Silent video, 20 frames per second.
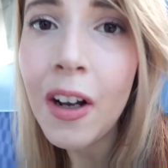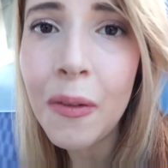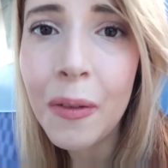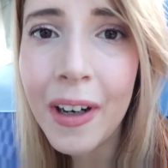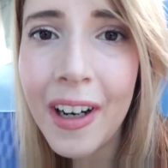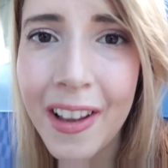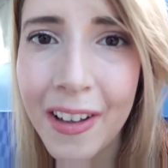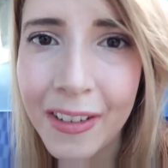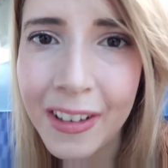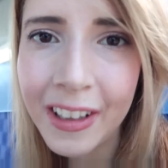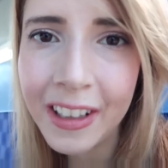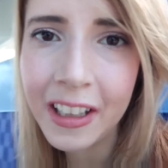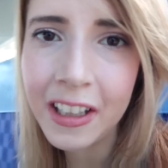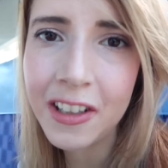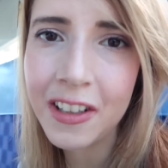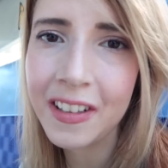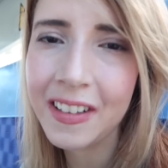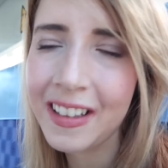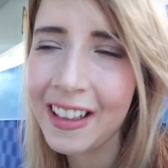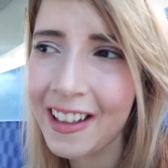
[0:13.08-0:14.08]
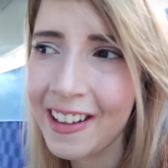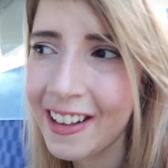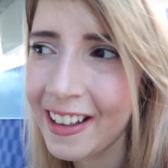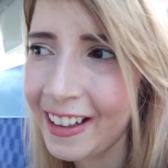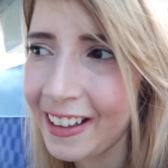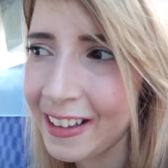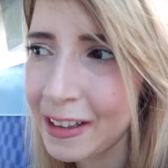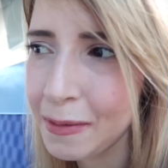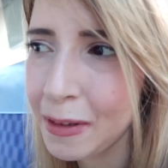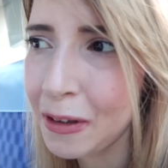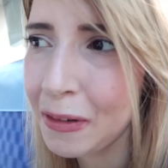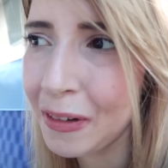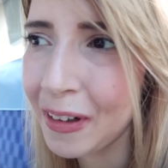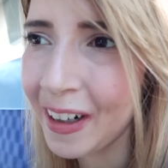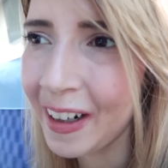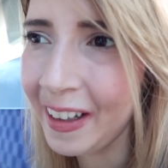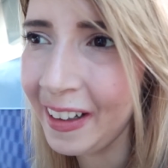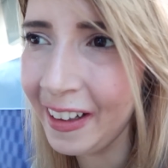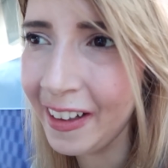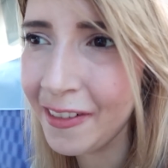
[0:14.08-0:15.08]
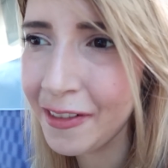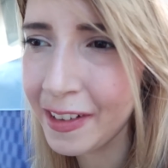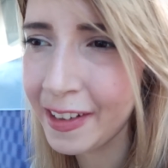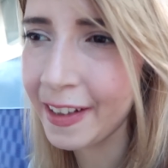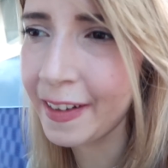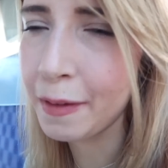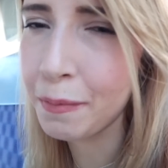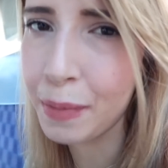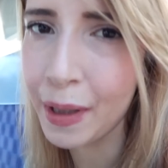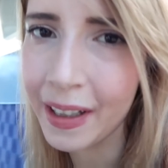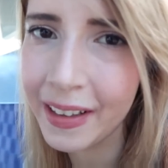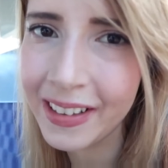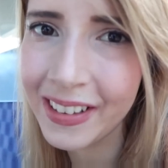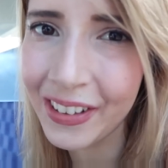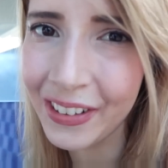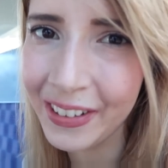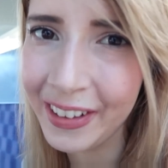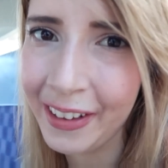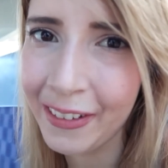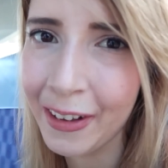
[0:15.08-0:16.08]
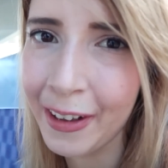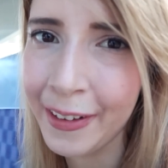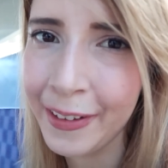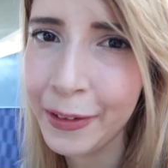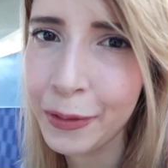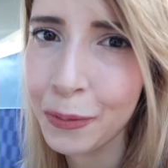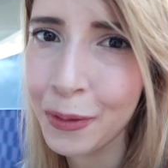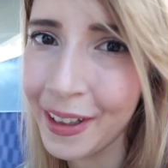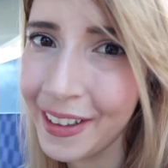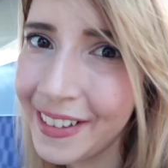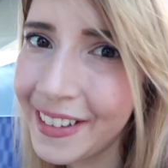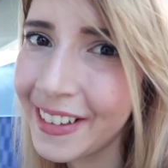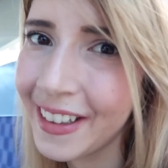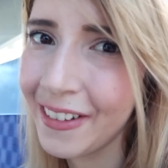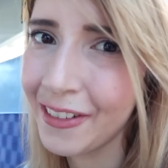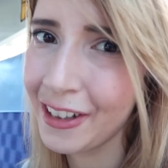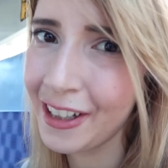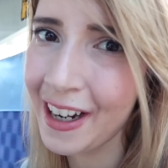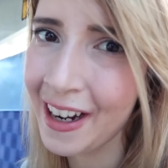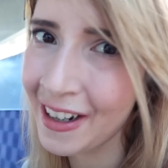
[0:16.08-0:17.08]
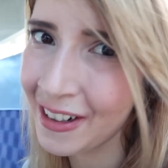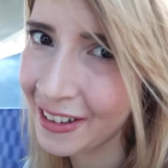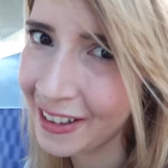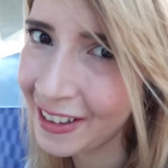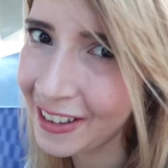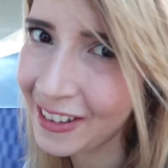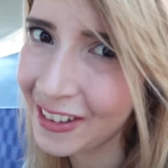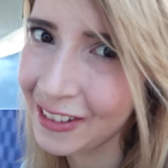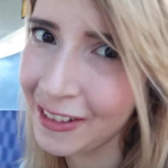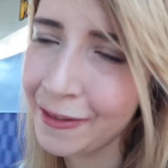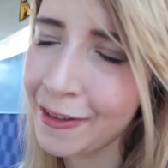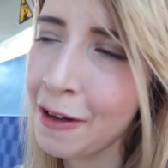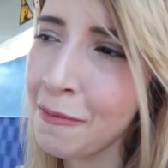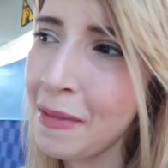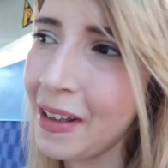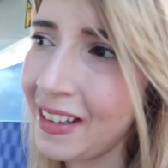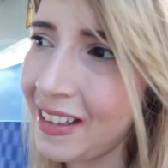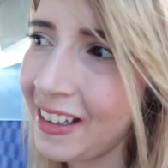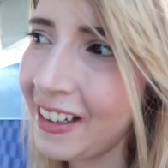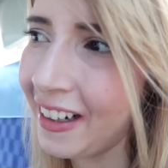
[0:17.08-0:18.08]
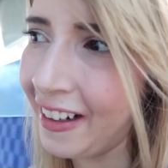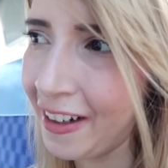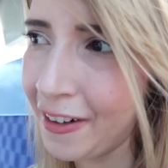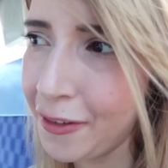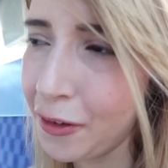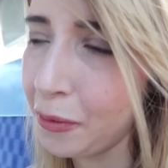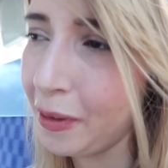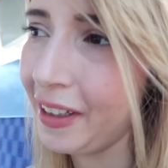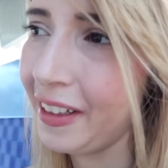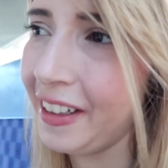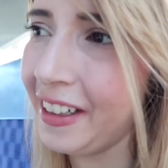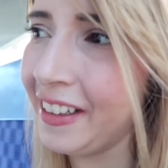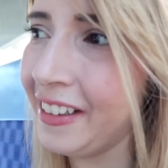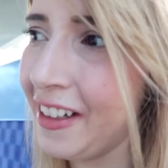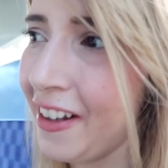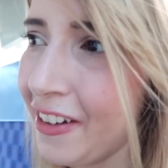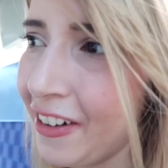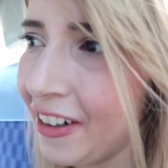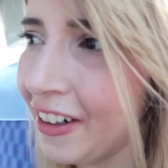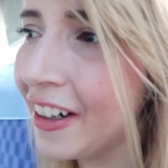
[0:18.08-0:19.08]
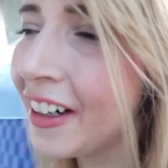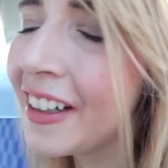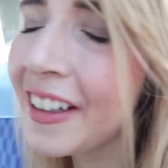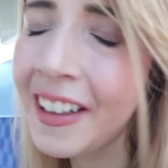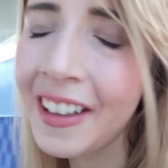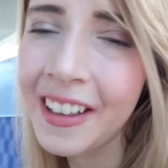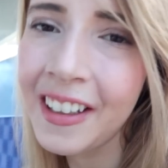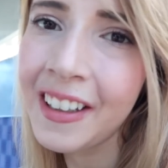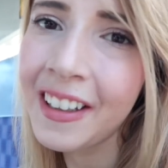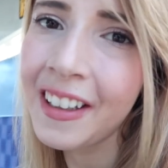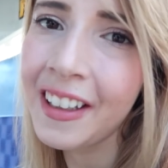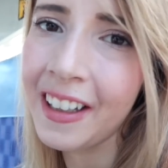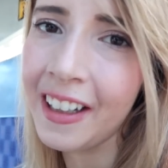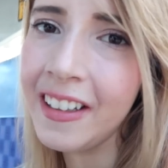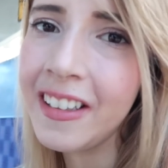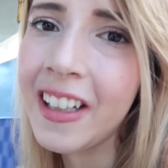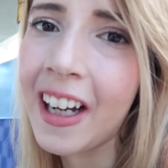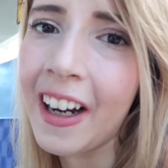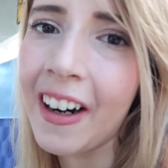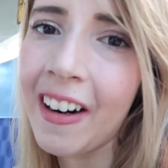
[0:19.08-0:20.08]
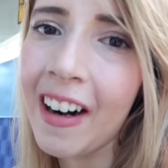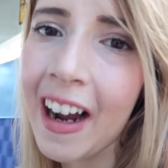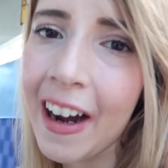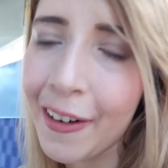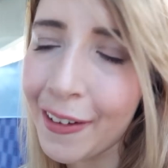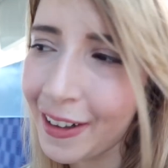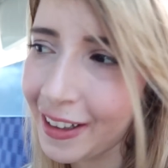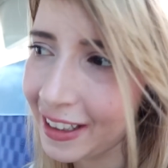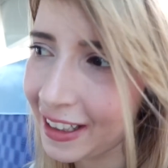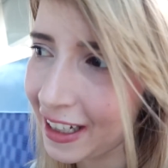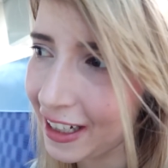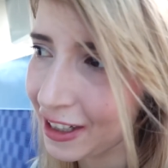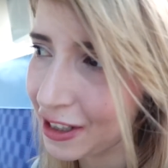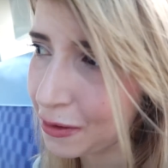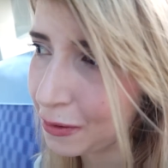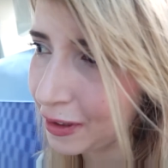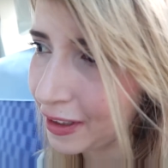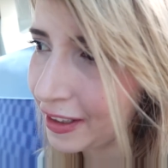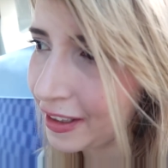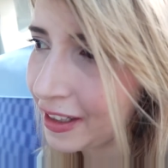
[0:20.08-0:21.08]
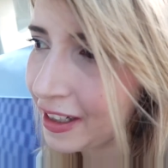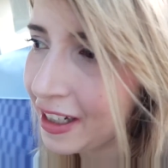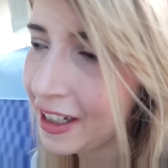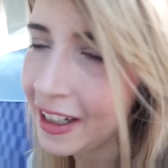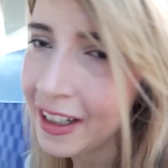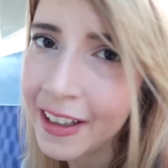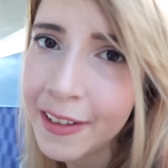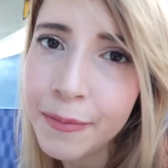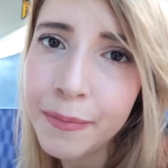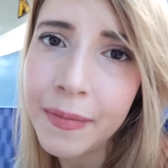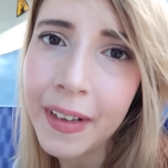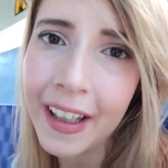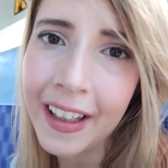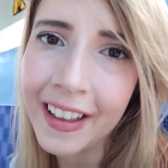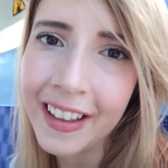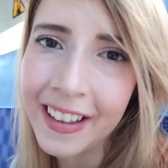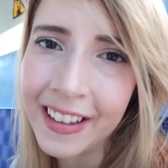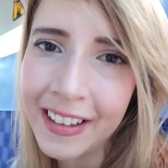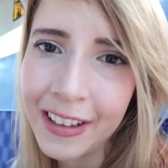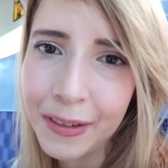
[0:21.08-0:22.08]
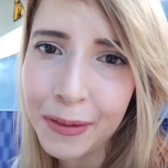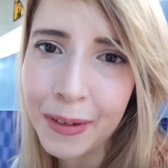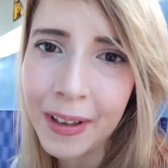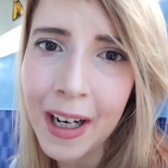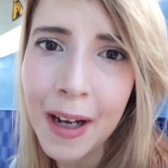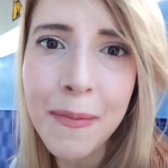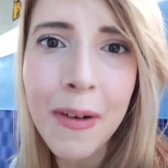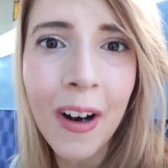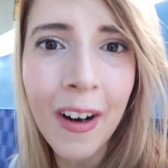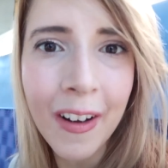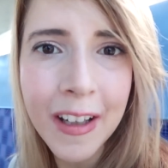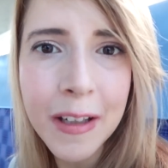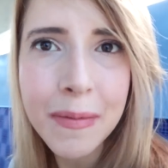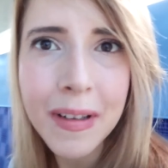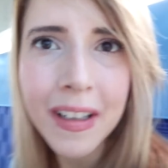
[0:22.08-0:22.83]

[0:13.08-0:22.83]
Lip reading: One of the really interesting things about where I live is that the bus only runs once every hour. So if I miss it, I have to wait like another entire hour to catch one. And when I'm on